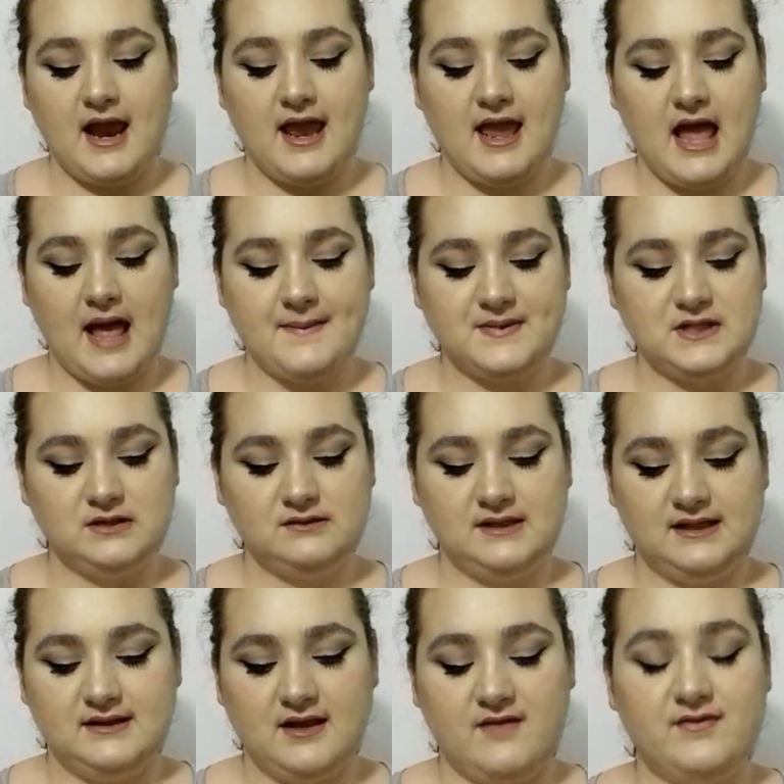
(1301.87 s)
I
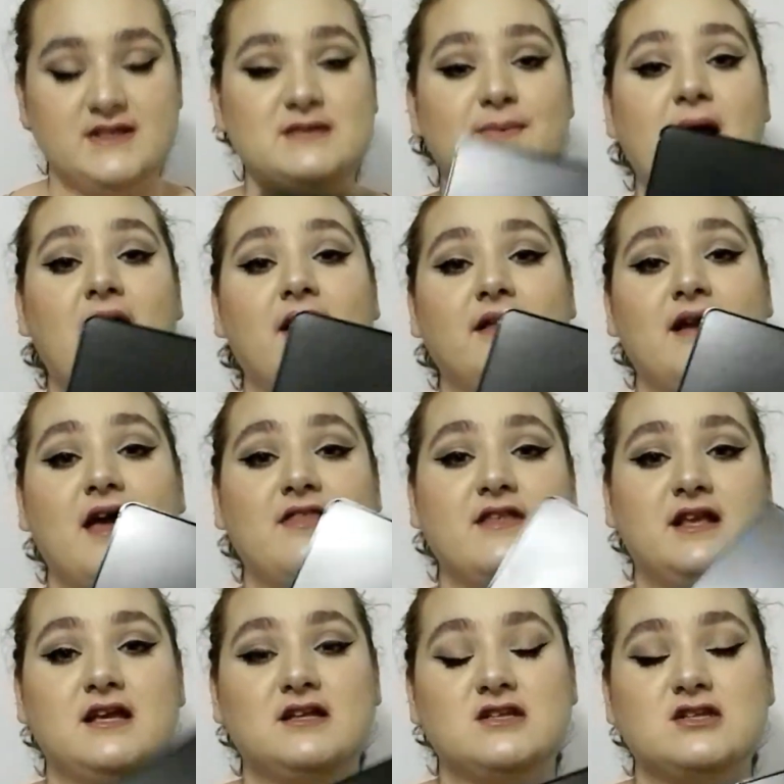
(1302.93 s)
absolutely love this palette. I
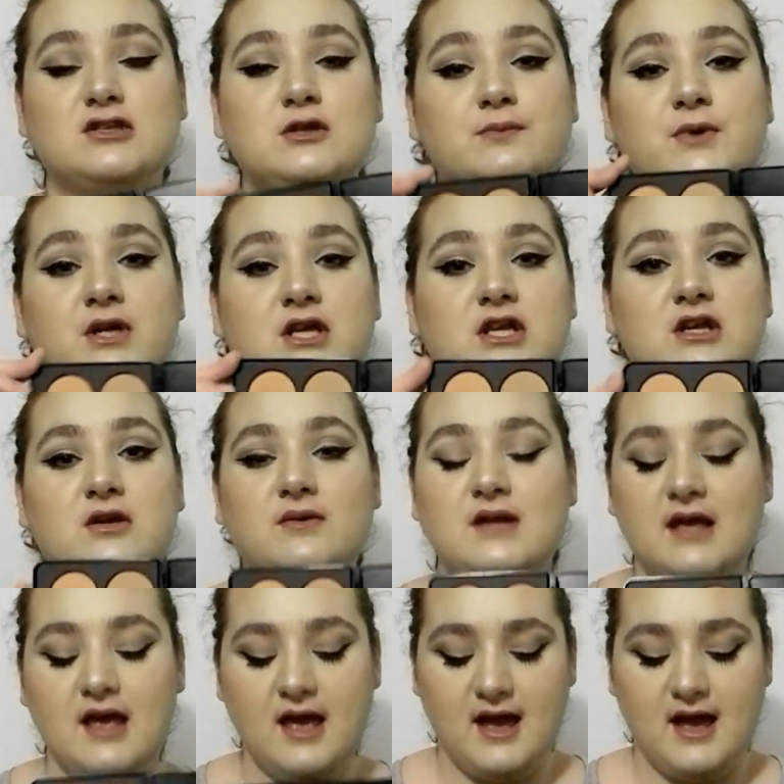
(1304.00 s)
think it's super cute.